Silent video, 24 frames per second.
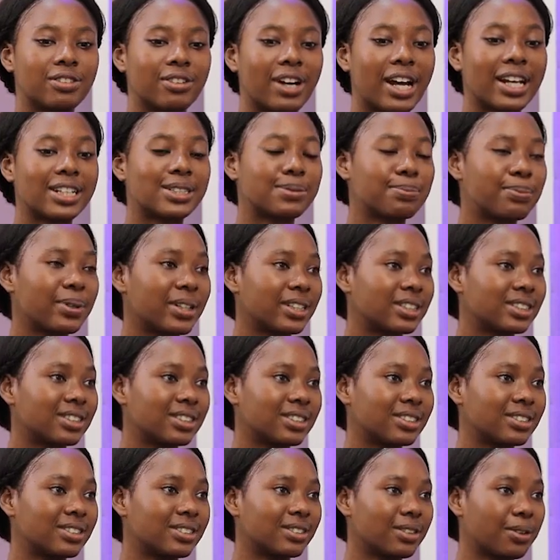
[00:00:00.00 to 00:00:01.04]
the right
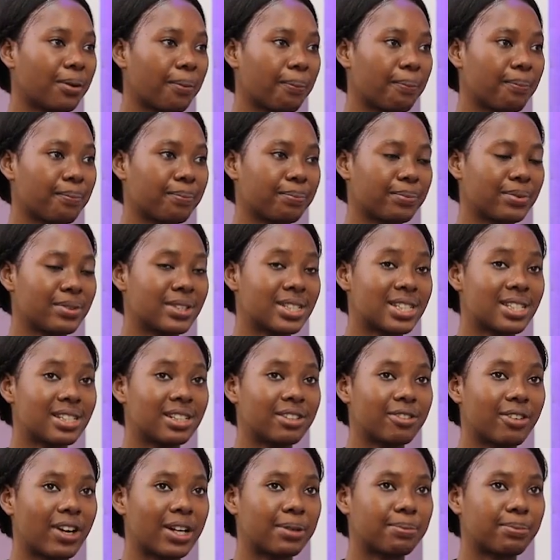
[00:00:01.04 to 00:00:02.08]
person,
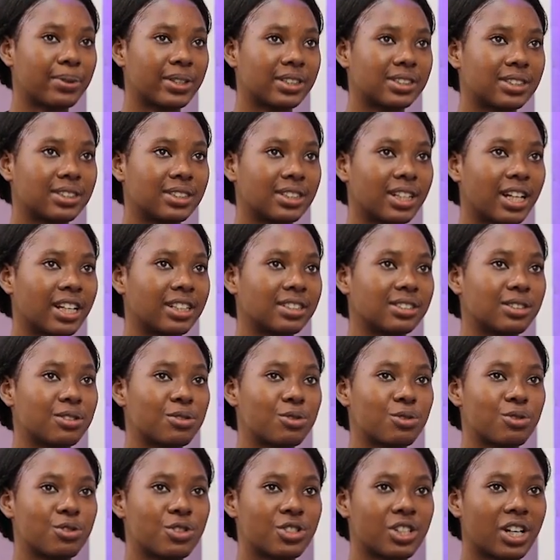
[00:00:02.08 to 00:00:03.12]
meeting the right person that is
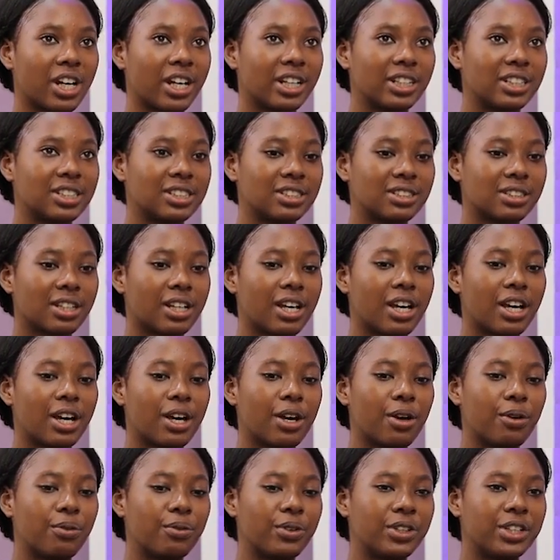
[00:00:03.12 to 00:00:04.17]
into Chinese.
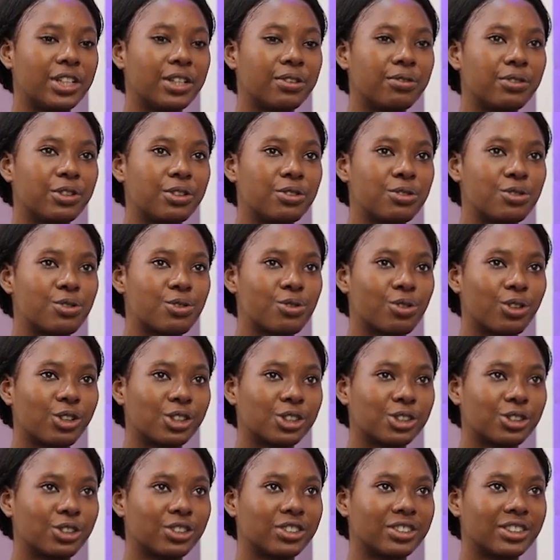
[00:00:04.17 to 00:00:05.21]
We give you
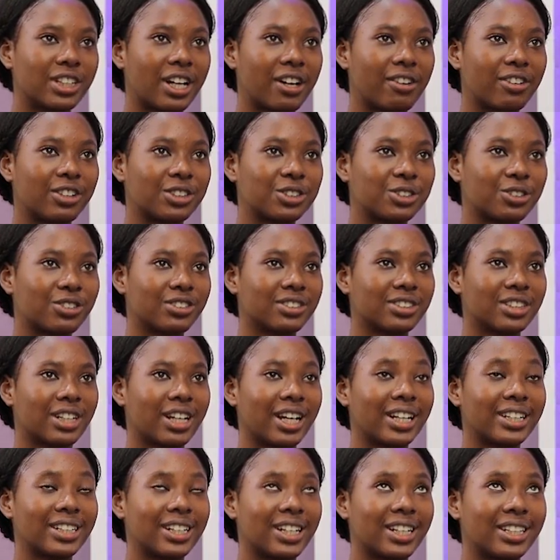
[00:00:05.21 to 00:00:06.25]
instruction, direction,
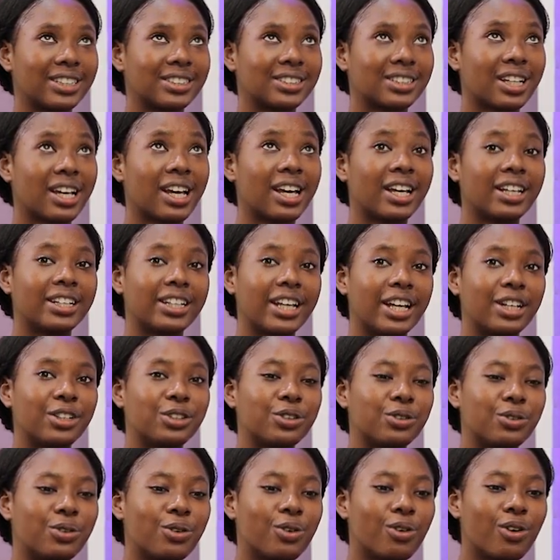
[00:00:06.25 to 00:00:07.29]
guidelines. Then
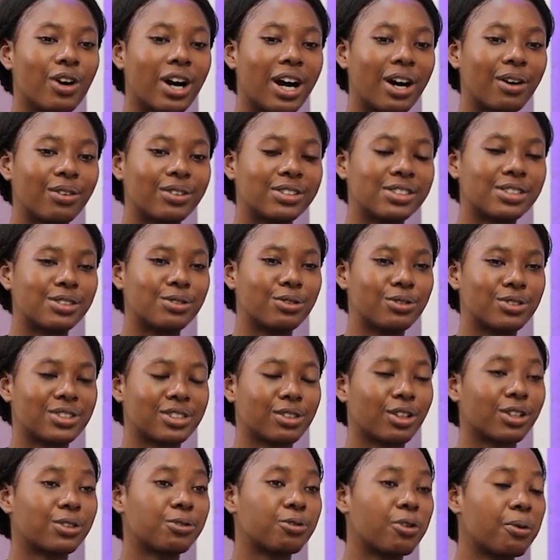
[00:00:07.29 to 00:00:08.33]
you go out, you
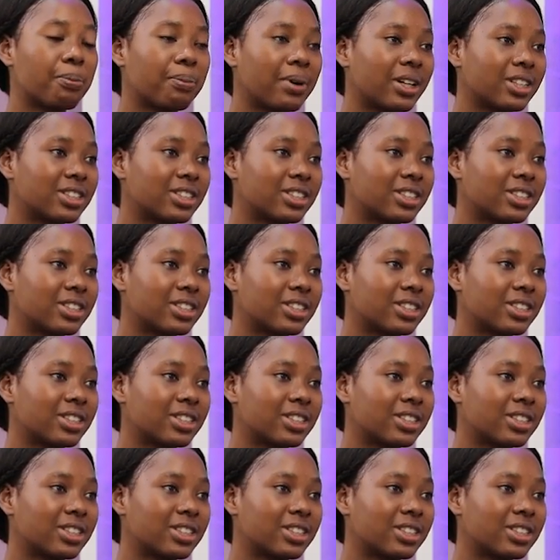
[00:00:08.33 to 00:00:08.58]
search for